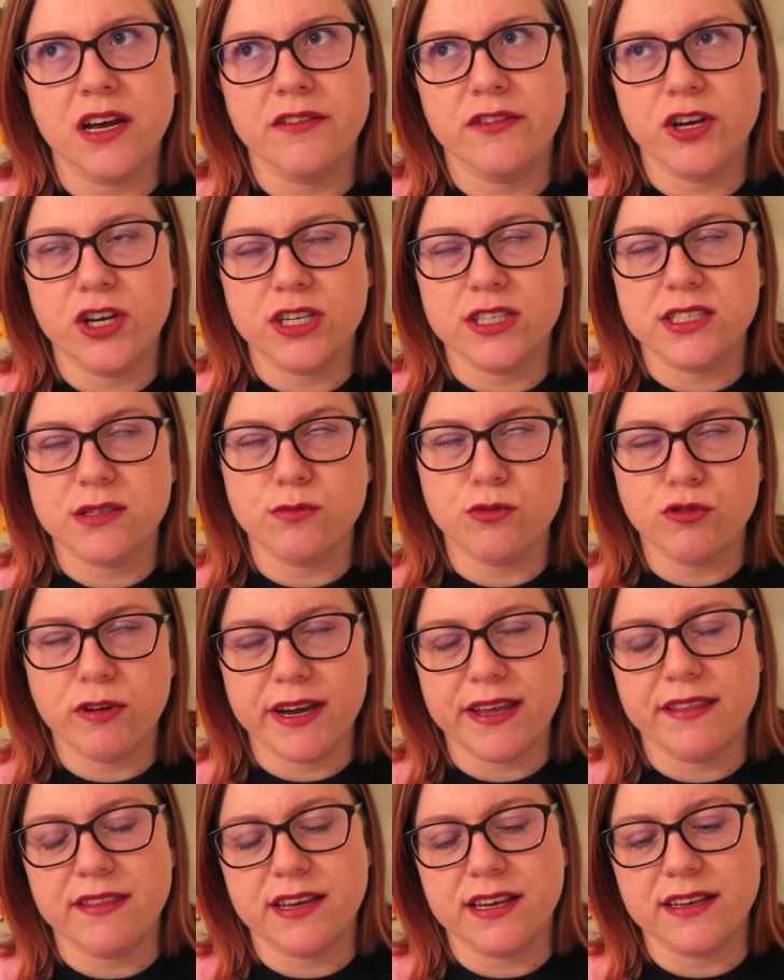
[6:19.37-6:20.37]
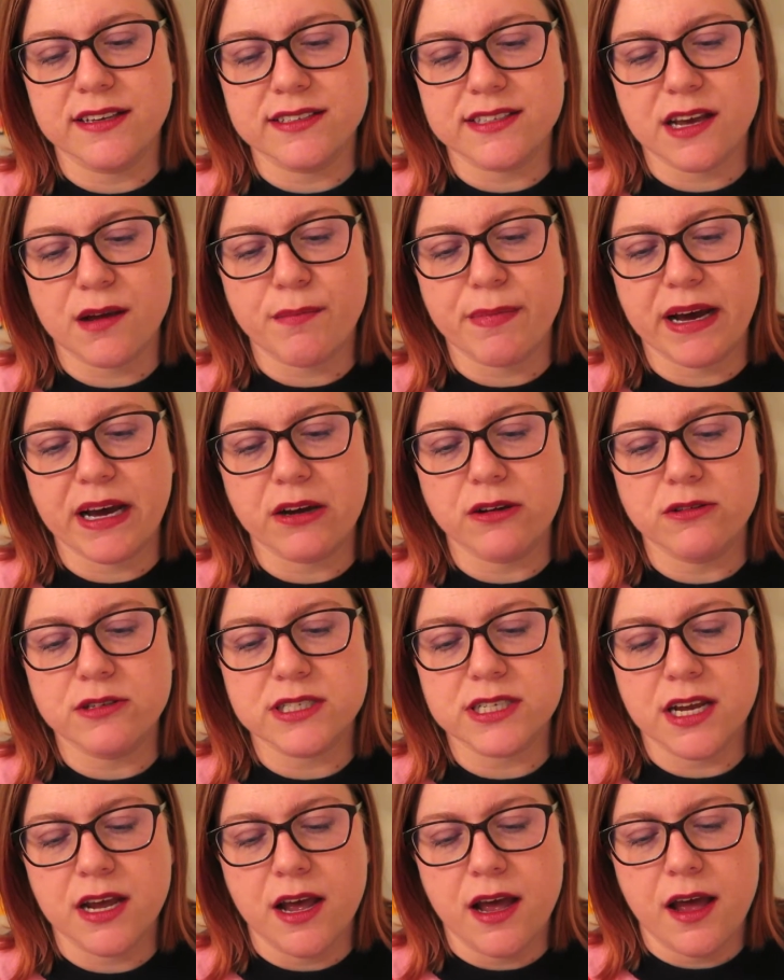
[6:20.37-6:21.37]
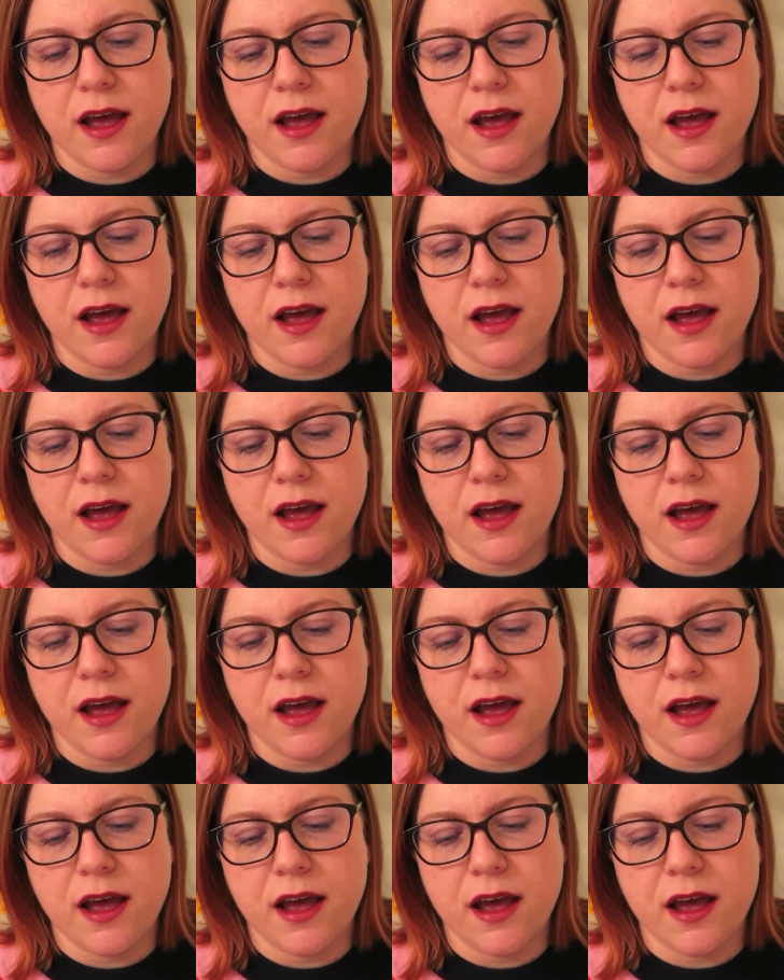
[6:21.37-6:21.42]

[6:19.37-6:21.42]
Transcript: I've heard some great things about